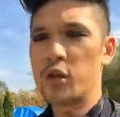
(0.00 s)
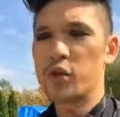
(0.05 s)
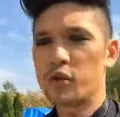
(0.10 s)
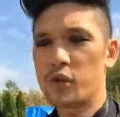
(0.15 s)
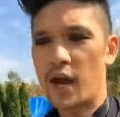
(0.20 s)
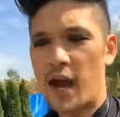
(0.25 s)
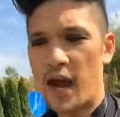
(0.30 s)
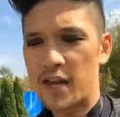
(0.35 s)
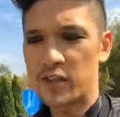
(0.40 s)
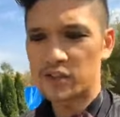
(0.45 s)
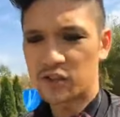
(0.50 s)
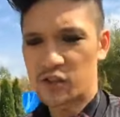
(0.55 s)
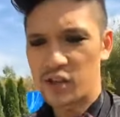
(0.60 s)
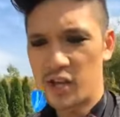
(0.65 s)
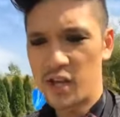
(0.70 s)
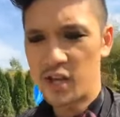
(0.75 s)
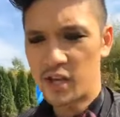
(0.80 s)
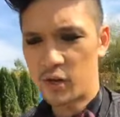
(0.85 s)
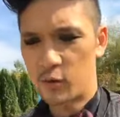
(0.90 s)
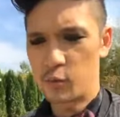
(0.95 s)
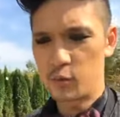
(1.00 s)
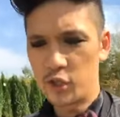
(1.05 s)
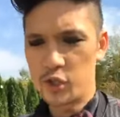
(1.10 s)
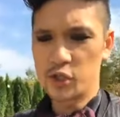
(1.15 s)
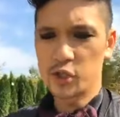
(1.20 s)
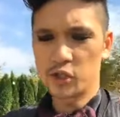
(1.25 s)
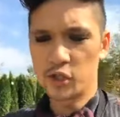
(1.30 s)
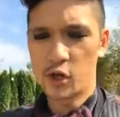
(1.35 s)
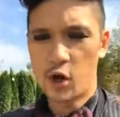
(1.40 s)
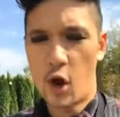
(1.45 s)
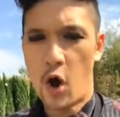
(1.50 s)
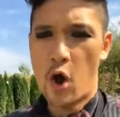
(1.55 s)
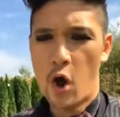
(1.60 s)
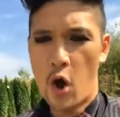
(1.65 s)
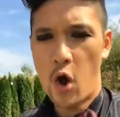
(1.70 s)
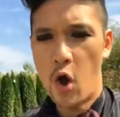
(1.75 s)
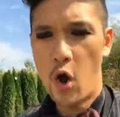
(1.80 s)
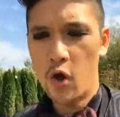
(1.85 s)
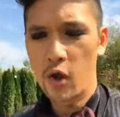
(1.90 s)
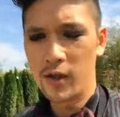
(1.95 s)
you guys think we should
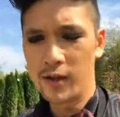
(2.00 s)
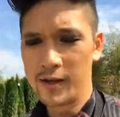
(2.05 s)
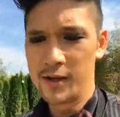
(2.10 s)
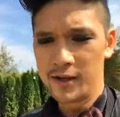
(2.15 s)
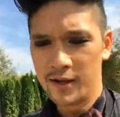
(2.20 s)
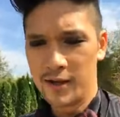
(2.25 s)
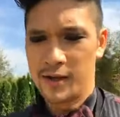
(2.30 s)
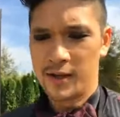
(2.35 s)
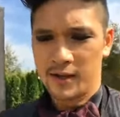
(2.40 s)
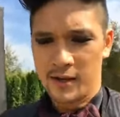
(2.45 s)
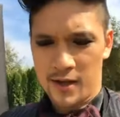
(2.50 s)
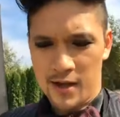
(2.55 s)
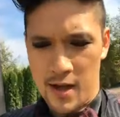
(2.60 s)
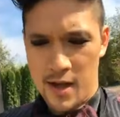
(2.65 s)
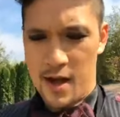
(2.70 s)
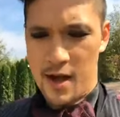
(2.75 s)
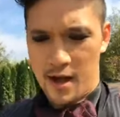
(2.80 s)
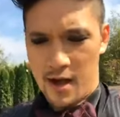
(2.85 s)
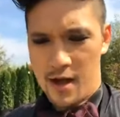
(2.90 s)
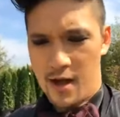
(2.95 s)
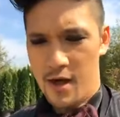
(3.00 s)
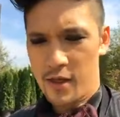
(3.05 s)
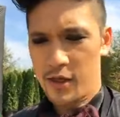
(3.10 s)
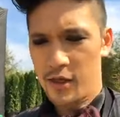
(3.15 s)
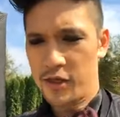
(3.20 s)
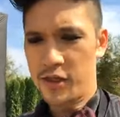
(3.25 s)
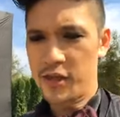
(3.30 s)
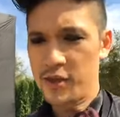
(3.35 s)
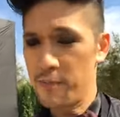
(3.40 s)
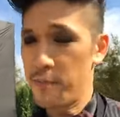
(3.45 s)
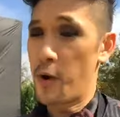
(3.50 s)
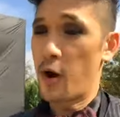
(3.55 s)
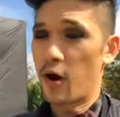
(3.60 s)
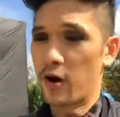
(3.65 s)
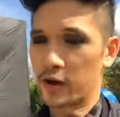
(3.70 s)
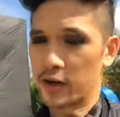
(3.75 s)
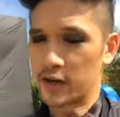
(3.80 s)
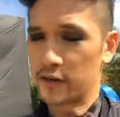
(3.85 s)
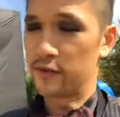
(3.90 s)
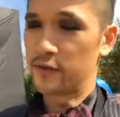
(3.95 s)
call the theme
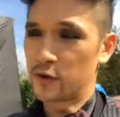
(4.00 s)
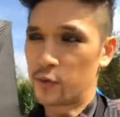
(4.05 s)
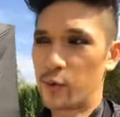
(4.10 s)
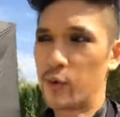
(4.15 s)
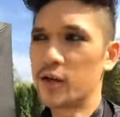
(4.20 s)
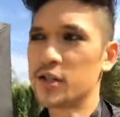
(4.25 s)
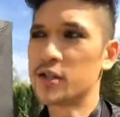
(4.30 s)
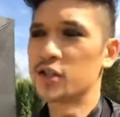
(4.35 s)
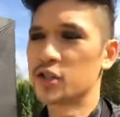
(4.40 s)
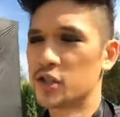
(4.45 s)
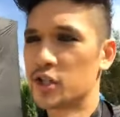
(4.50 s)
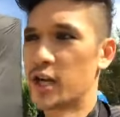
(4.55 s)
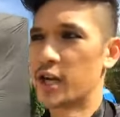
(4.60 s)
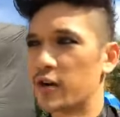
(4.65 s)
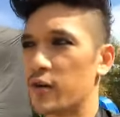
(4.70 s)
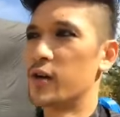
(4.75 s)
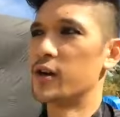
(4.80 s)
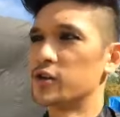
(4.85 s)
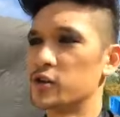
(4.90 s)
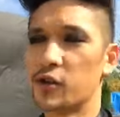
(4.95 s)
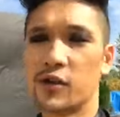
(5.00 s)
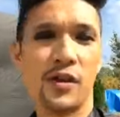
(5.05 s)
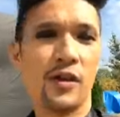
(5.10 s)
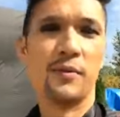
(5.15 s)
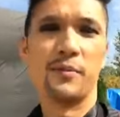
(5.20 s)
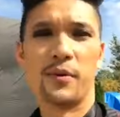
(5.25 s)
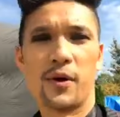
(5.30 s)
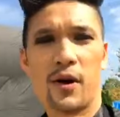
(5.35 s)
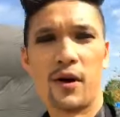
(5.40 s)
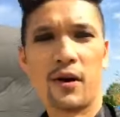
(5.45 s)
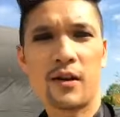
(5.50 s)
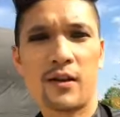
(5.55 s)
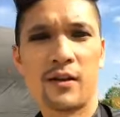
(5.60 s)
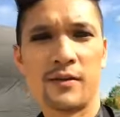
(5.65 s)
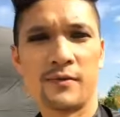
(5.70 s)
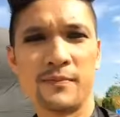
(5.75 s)
park if there was a Shadowhunter theme park?